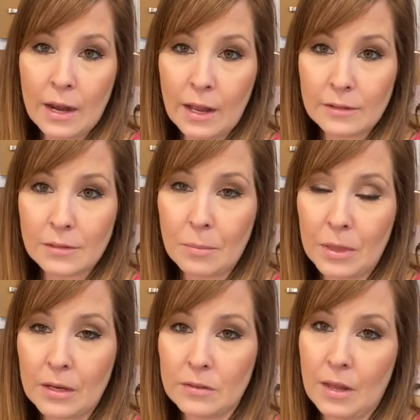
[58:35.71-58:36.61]
I got some
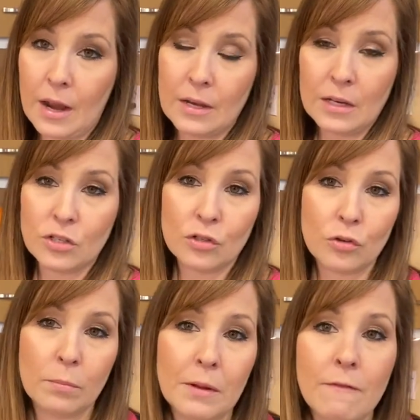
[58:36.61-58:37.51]
things that I need to
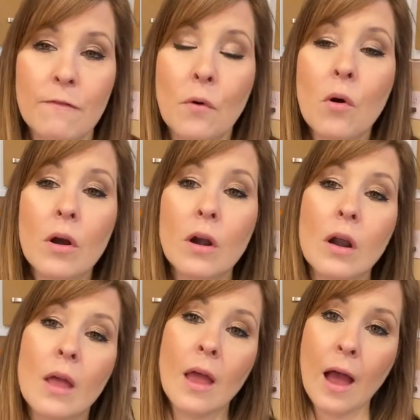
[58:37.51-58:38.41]
do
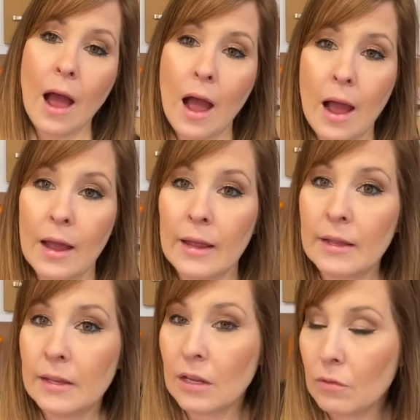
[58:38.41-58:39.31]
before
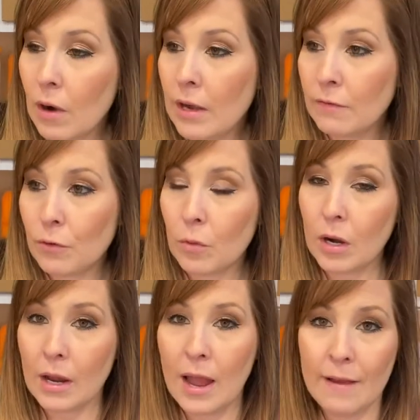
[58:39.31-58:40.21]
I get ready for
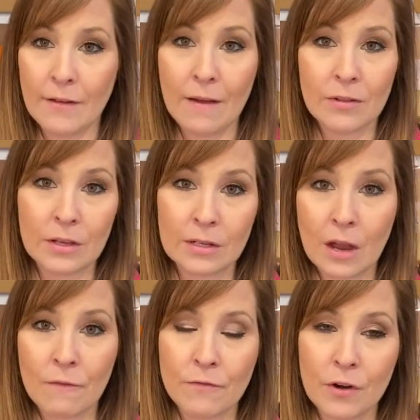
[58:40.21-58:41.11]
work. I have Evelyn
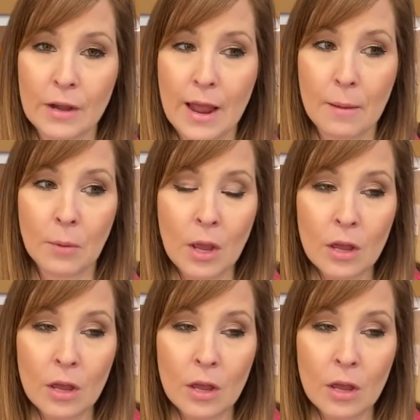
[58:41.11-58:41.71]
down for a nap.